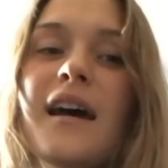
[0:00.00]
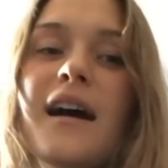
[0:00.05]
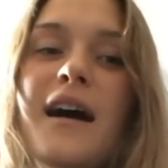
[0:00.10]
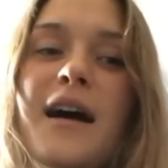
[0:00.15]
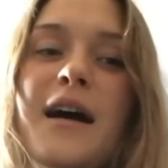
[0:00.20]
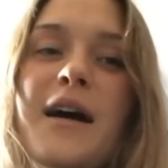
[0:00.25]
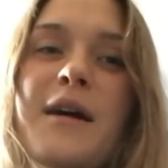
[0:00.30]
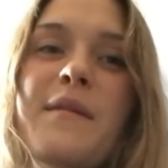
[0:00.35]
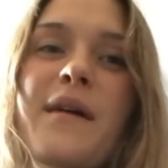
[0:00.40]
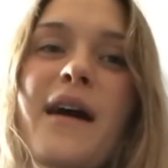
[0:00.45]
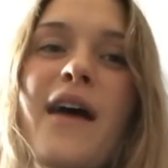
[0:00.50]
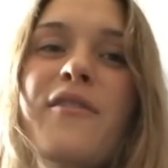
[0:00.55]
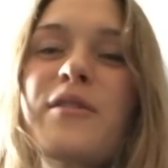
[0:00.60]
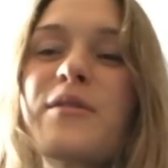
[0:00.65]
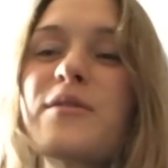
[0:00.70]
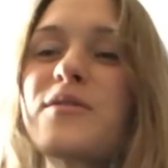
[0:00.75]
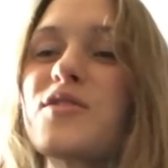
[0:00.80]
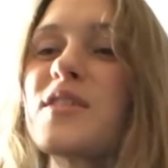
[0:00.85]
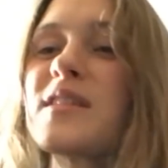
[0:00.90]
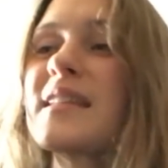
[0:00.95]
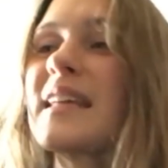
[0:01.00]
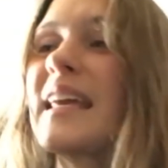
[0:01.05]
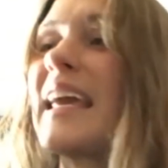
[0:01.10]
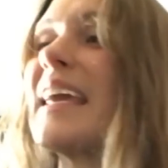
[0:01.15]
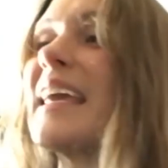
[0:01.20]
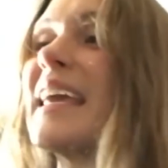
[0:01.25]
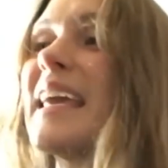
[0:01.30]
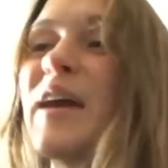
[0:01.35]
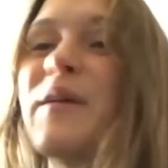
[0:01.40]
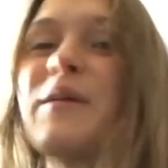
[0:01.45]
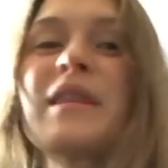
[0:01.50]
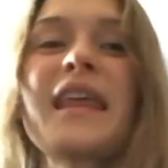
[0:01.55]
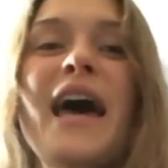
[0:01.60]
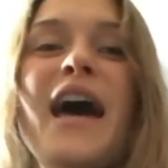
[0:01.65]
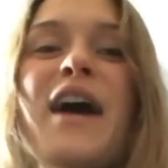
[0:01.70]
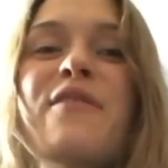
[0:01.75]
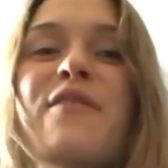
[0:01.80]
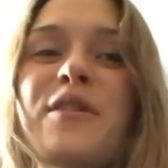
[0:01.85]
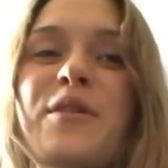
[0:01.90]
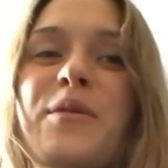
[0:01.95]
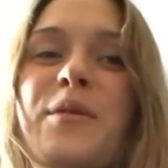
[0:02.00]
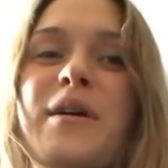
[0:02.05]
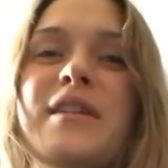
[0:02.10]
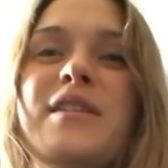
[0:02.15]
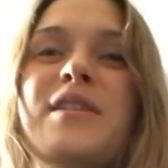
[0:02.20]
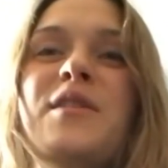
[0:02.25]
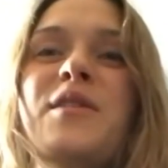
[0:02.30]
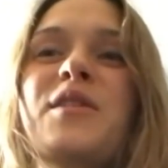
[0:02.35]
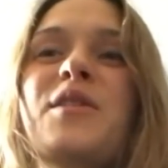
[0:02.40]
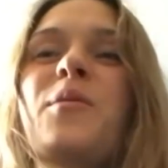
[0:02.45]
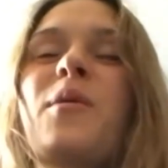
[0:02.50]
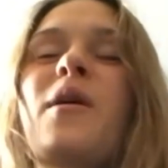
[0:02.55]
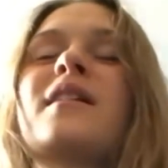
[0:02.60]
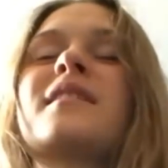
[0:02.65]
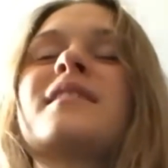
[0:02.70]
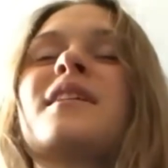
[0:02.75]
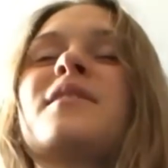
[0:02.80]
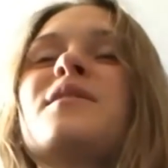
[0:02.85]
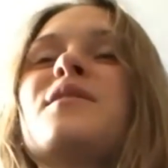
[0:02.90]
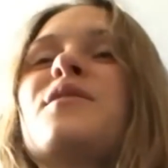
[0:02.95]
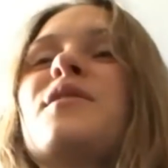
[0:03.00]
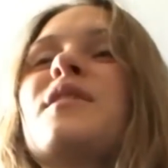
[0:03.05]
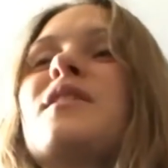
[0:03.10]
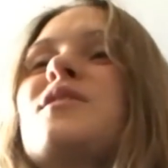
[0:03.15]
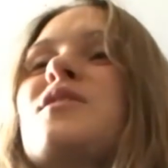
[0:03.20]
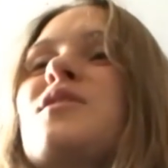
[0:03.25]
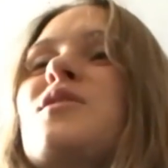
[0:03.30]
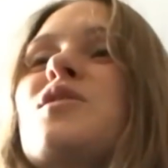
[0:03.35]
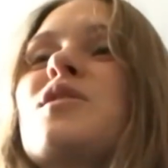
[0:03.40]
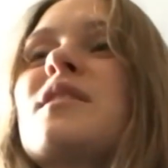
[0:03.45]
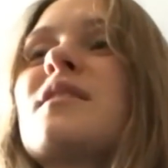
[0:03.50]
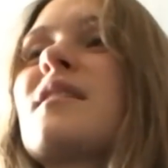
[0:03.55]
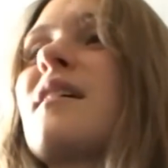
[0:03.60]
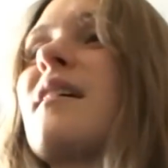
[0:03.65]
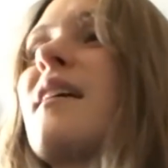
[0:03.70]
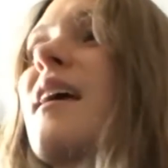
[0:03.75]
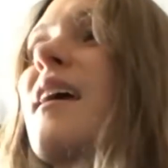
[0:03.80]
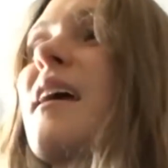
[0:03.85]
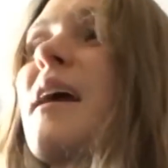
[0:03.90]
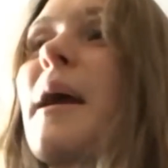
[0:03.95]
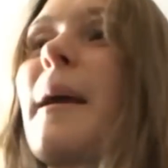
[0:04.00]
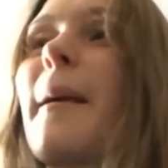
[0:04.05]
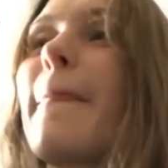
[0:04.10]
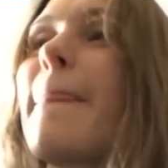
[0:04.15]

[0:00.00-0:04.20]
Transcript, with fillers: Um, everyone was just kicking it with everyone. You know, you walk down the village and you just are like,